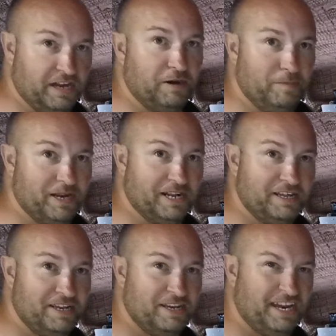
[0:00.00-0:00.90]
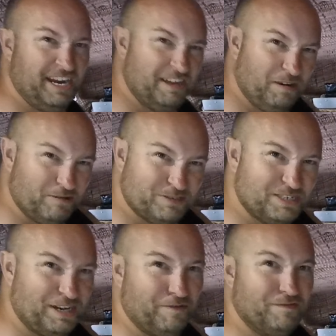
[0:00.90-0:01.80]
I better. And it
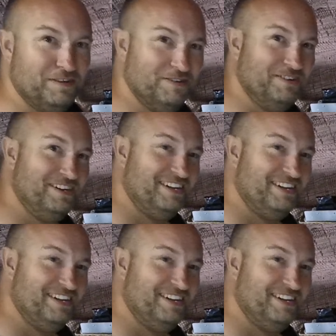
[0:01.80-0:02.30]
looks tough too.